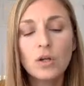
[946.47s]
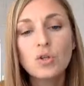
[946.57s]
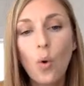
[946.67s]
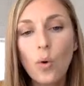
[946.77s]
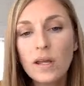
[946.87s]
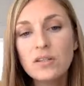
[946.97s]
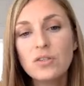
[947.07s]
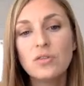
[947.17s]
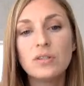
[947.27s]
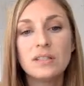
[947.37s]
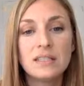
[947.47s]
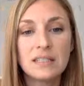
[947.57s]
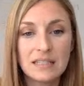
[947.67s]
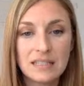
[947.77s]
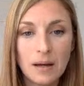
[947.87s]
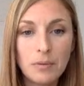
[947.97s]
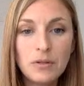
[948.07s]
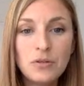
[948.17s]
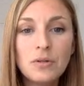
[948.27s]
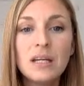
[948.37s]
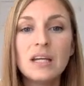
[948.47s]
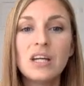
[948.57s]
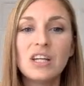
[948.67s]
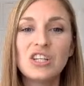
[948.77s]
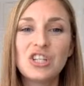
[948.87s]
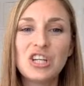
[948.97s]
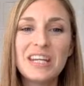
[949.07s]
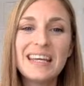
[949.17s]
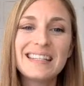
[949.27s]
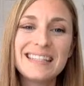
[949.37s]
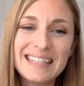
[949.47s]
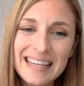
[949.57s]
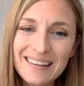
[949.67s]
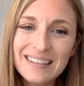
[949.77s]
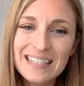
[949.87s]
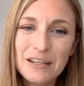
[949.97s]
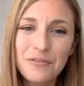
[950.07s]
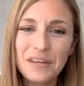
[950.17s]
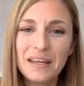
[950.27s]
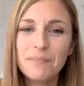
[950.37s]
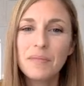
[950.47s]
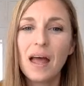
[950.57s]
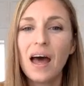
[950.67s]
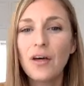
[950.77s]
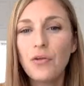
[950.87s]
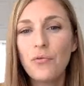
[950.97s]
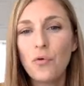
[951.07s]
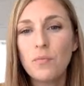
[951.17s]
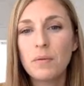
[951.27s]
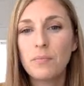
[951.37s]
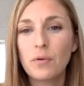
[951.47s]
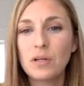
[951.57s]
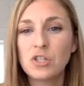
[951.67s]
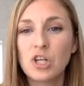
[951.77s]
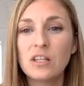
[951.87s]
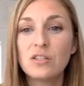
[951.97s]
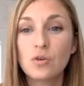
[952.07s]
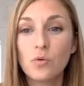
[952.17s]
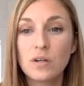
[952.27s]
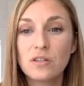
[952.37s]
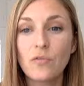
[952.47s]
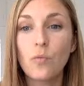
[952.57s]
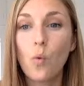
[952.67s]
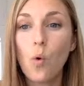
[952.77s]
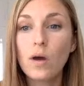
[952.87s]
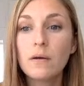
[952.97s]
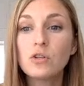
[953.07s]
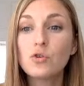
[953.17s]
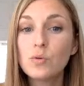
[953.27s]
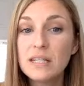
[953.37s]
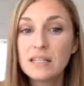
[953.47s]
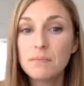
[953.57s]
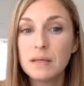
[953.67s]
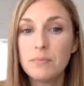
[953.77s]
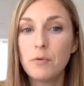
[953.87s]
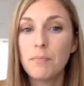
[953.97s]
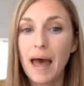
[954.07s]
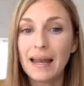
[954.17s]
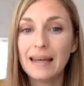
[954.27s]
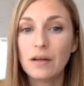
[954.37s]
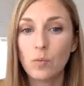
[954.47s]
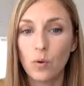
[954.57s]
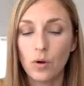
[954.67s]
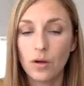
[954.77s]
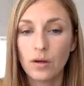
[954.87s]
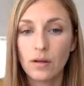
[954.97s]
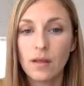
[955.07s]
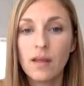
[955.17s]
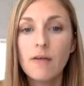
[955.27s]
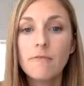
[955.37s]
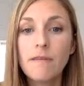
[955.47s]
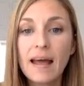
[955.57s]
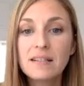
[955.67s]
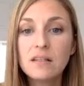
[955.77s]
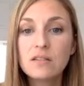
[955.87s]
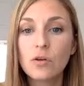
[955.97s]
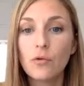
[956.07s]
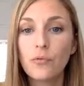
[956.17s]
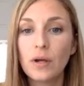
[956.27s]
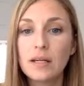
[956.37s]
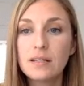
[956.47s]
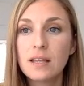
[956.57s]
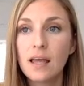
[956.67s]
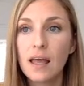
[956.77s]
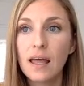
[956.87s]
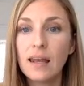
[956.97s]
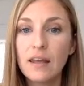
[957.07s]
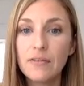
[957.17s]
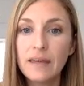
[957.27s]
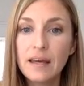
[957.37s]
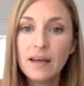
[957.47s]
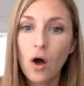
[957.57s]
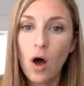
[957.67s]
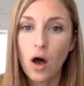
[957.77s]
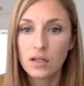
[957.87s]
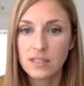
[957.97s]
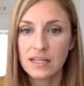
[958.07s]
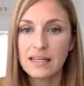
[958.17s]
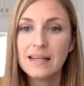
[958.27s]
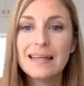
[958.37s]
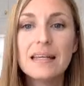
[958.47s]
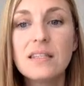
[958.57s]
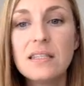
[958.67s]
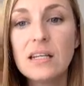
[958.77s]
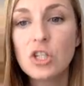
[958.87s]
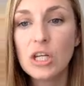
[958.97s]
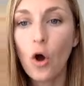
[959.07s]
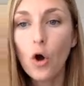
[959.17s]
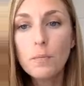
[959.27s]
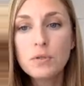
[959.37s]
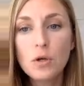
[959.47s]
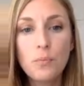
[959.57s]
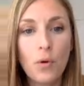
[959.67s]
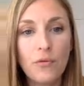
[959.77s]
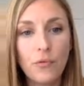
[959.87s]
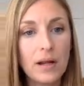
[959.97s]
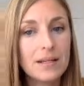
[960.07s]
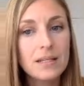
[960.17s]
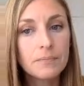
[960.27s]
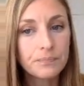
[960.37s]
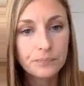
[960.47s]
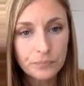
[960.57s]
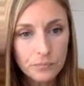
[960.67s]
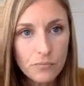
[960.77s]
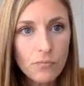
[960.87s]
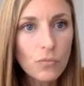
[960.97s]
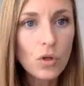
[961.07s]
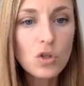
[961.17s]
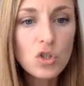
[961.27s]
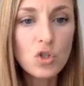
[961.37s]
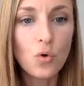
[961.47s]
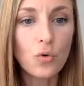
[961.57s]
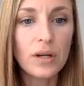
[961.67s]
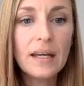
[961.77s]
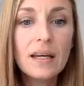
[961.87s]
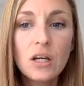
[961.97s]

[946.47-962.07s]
Talking to WGCL TV, other former employees shared stories of Walker treating people badly at work. Flatten's girlfriend, Olivia Oxley, said she hopes her boyfriend story